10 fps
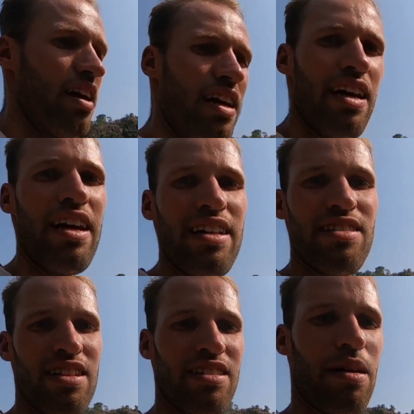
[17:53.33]
And
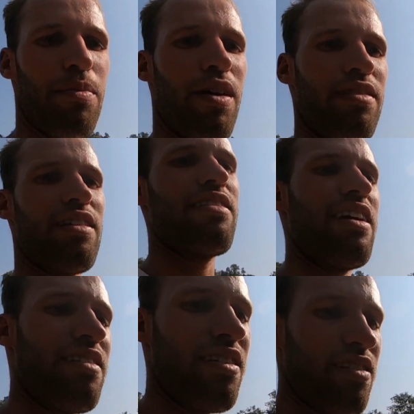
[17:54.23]
since I bought a
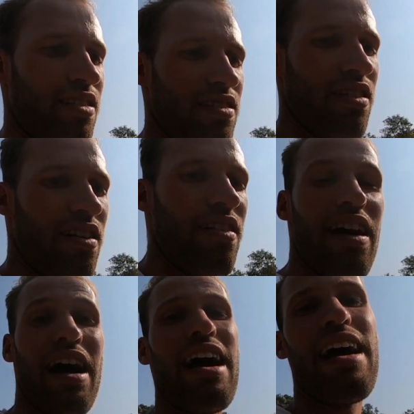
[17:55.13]
tent in Kazakhstan,
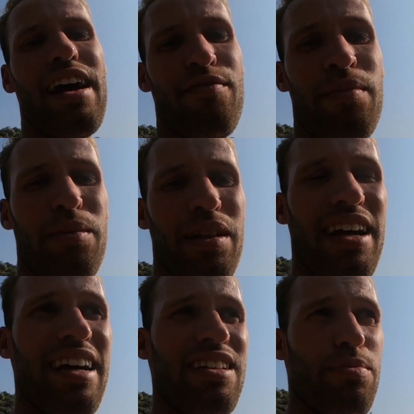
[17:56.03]
I have
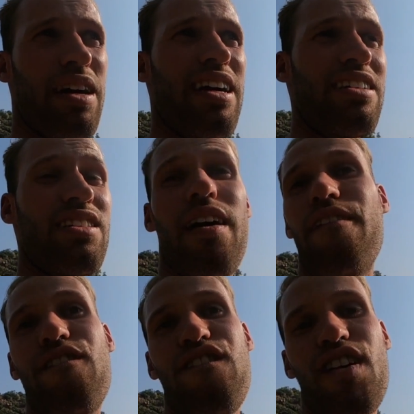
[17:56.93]
minimalized my stuff.
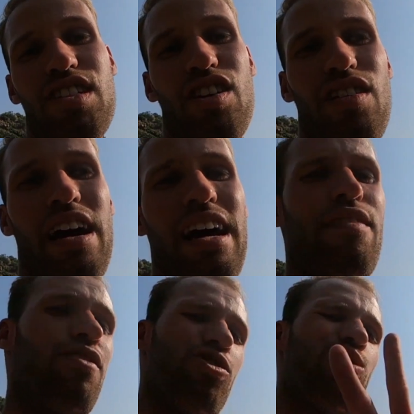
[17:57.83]
So I
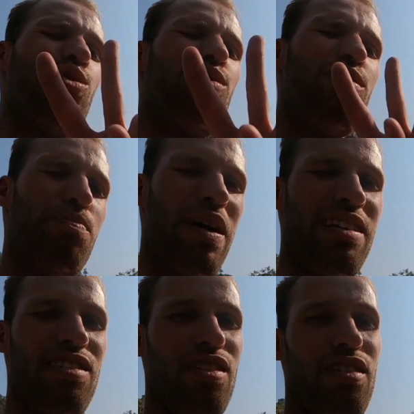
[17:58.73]
have 2
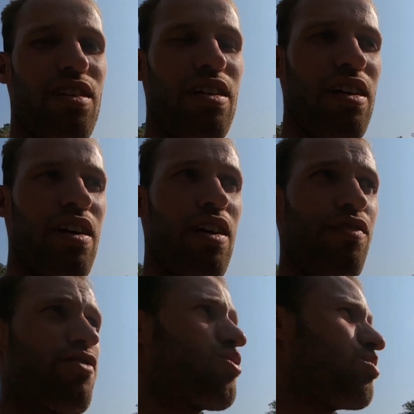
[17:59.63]
pants
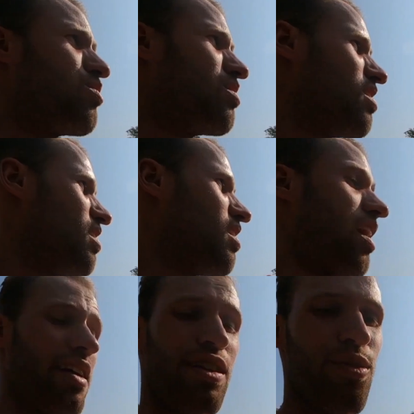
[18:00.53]
of 2
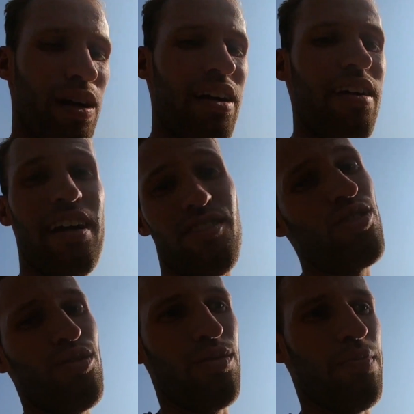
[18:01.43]
underwear and
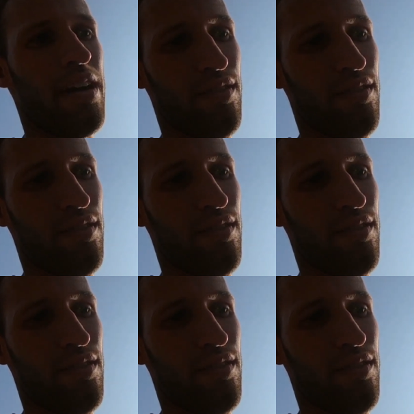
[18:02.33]
2 pair